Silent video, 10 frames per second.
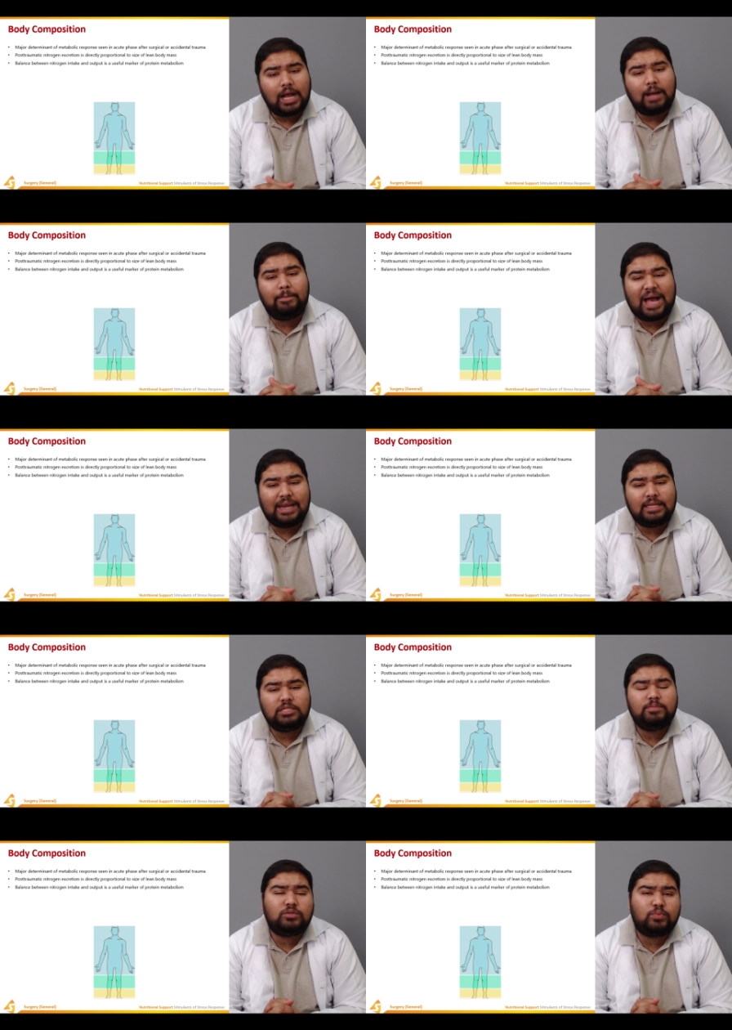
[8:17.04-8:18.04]
A
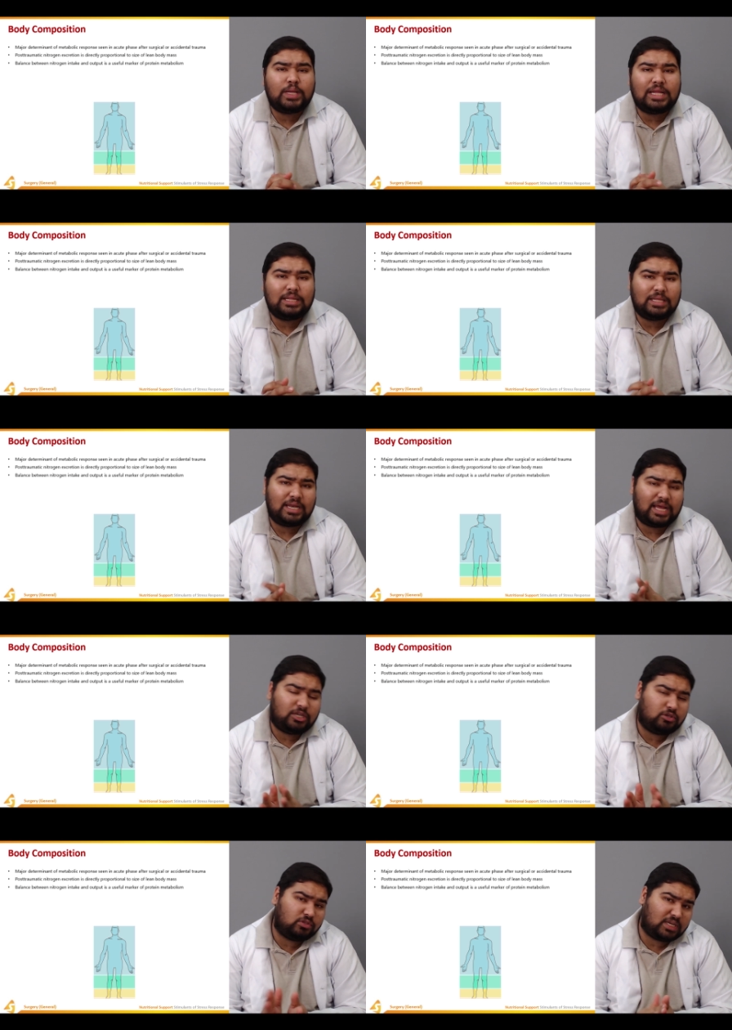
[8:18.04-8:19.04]
balance between the
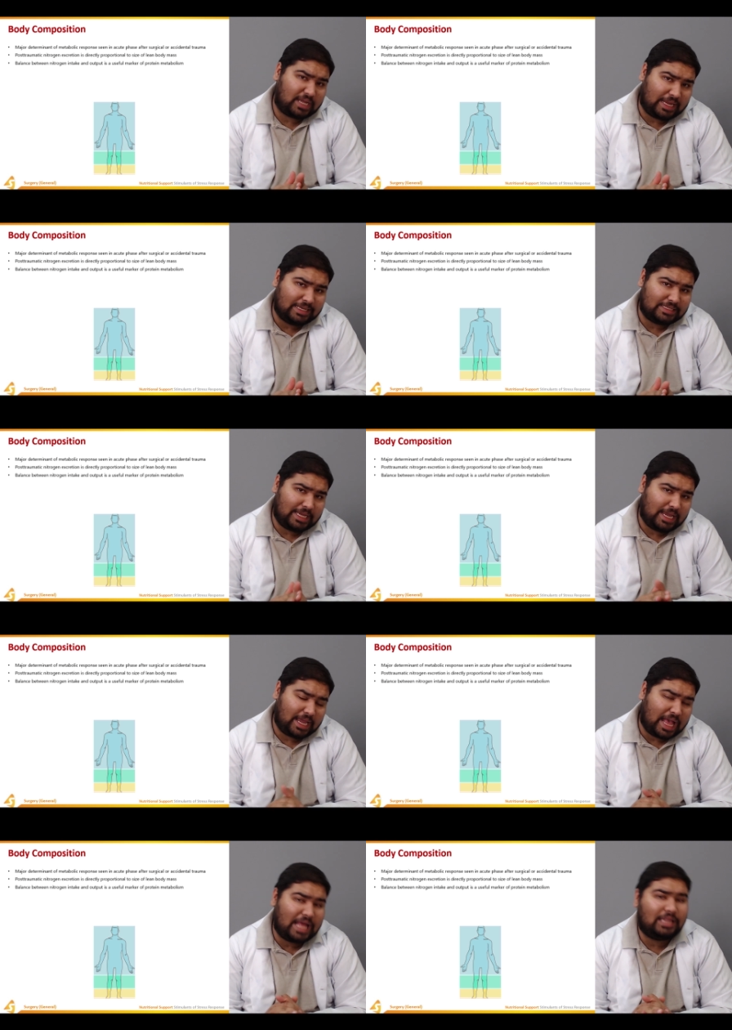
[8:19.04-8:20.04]
nitrogen
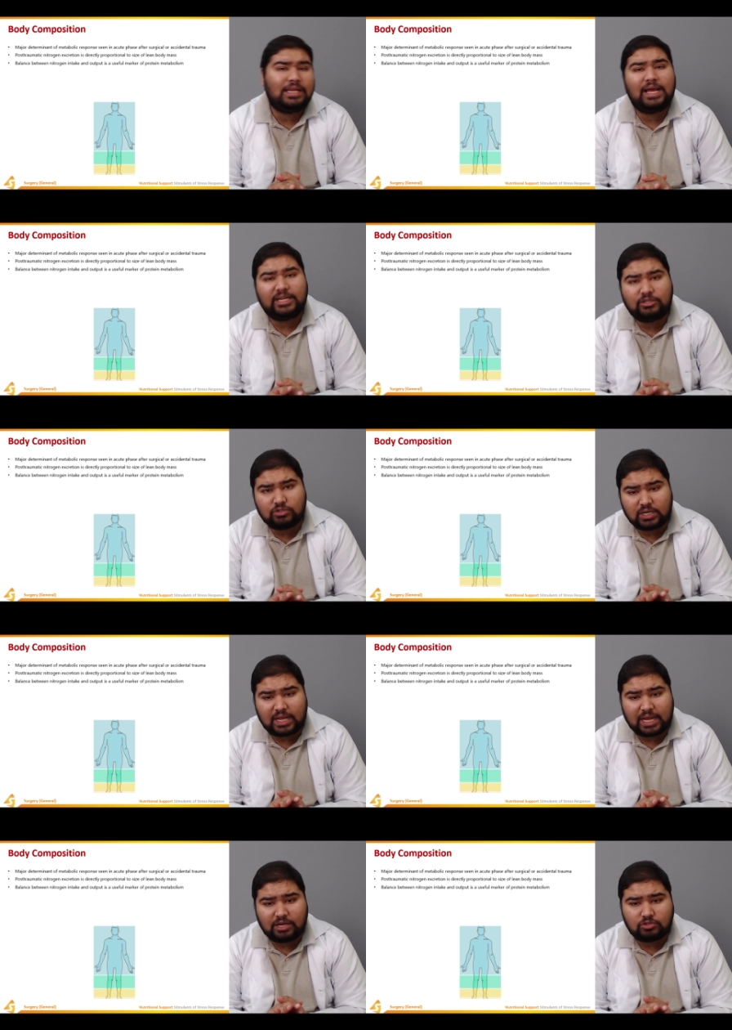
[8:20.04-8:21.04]
intake and the
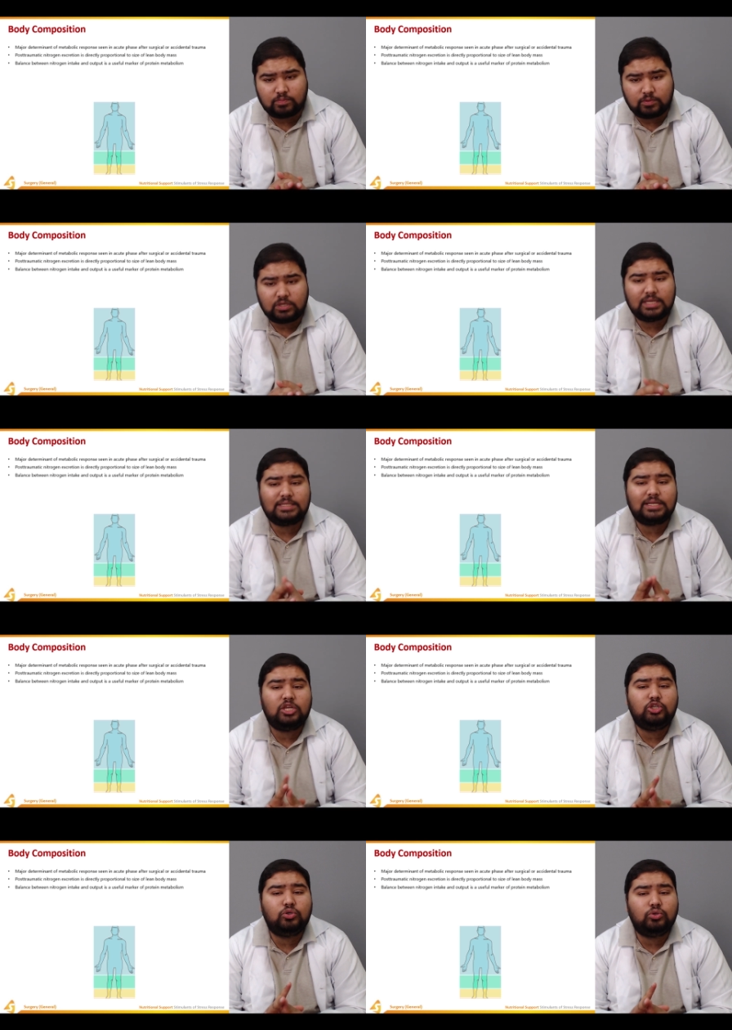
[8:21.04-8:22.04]
nitrogen output is a,
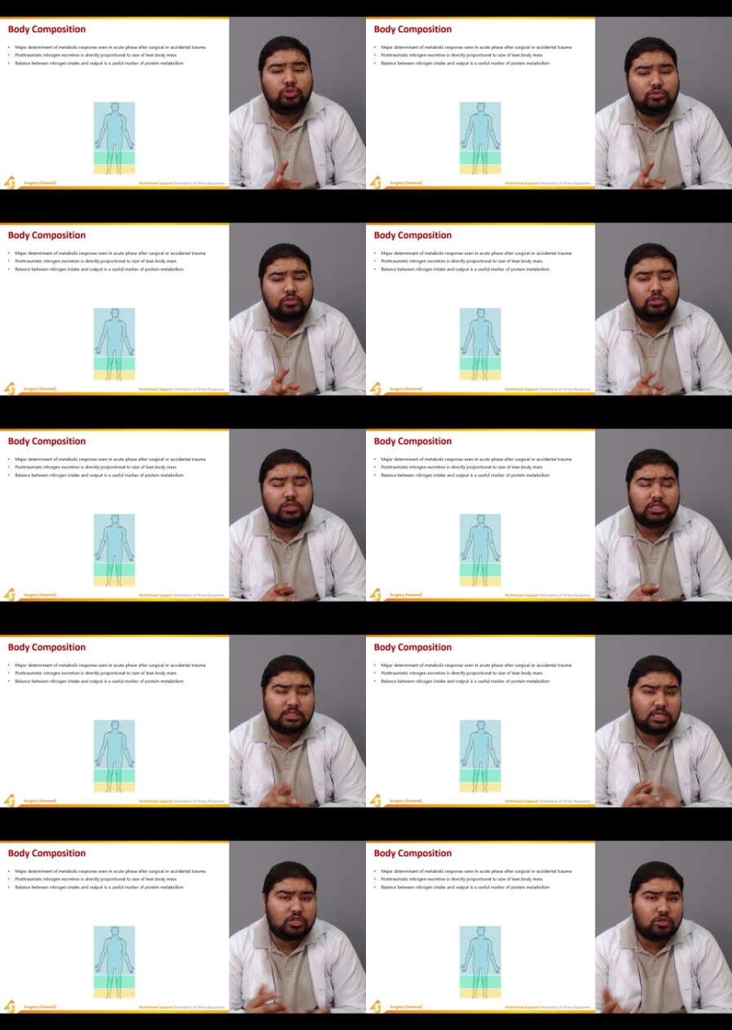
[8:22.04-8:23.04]
use,
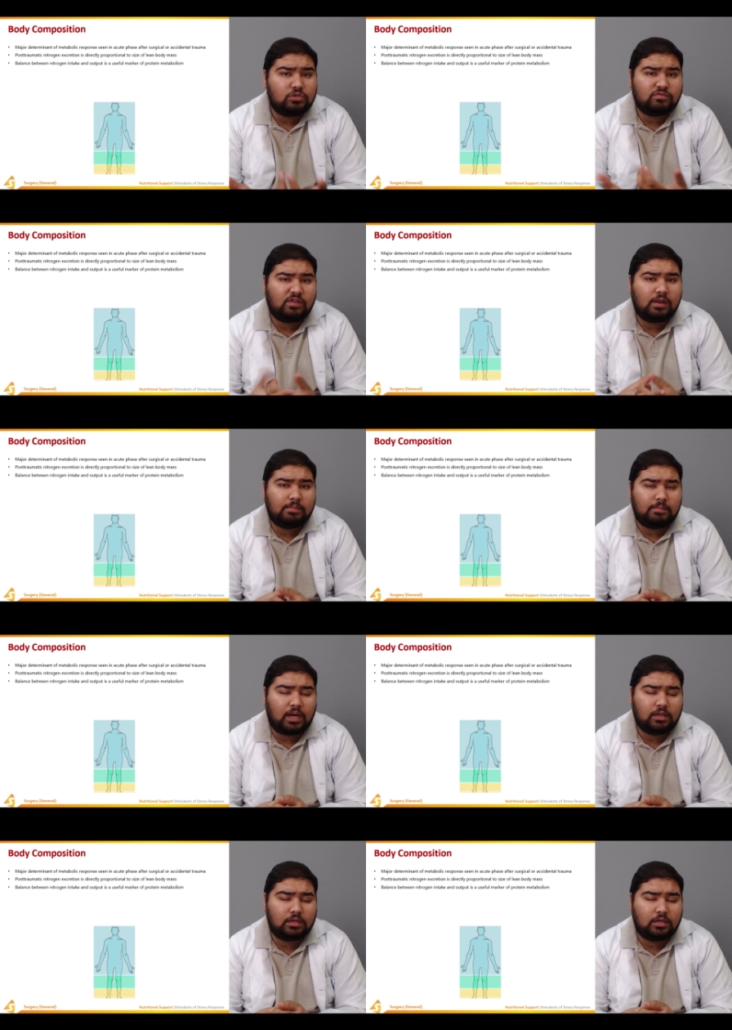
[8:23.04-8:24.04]
is a useful
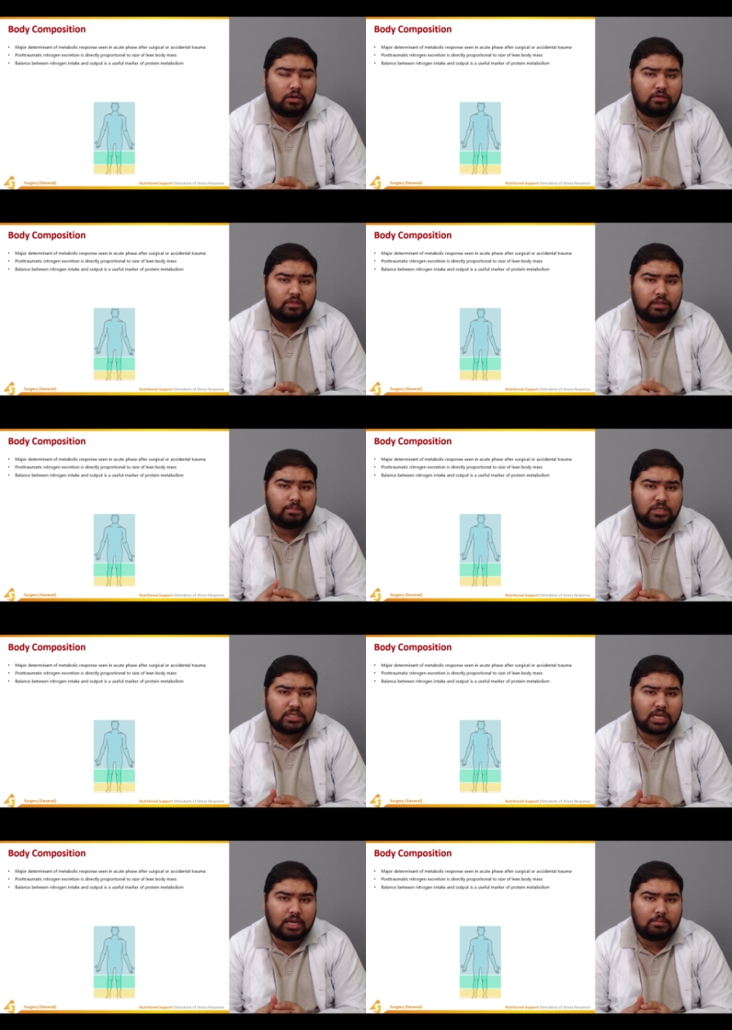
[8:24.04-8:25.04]
marker of the
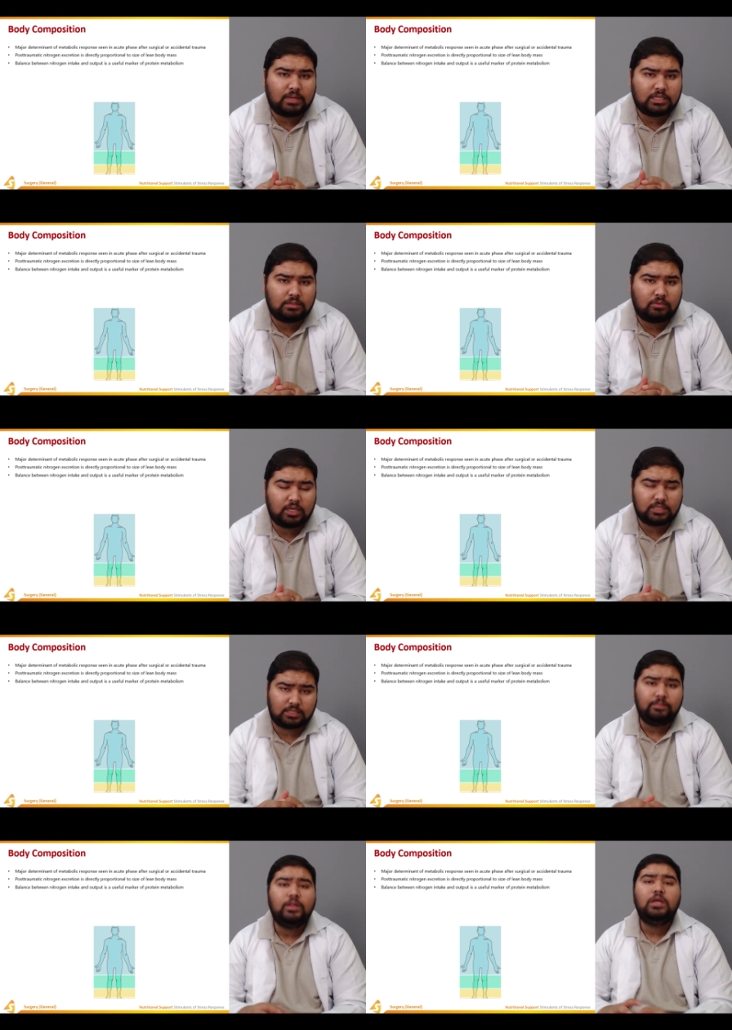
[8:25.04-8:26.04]
protein
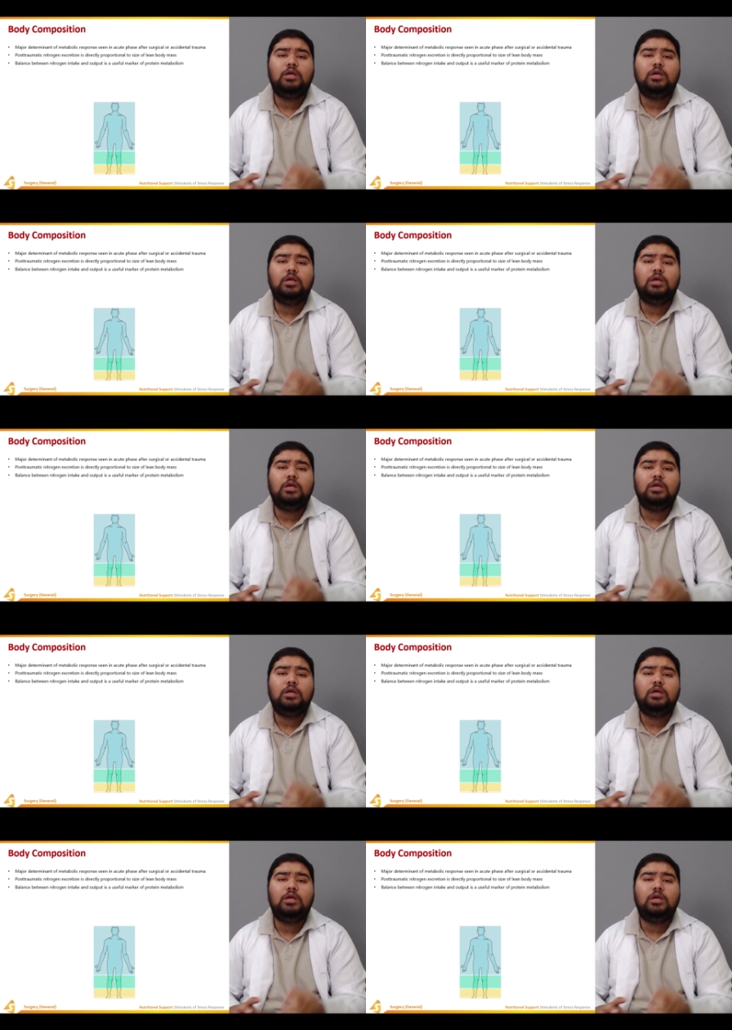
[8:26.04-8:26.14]
metabolism.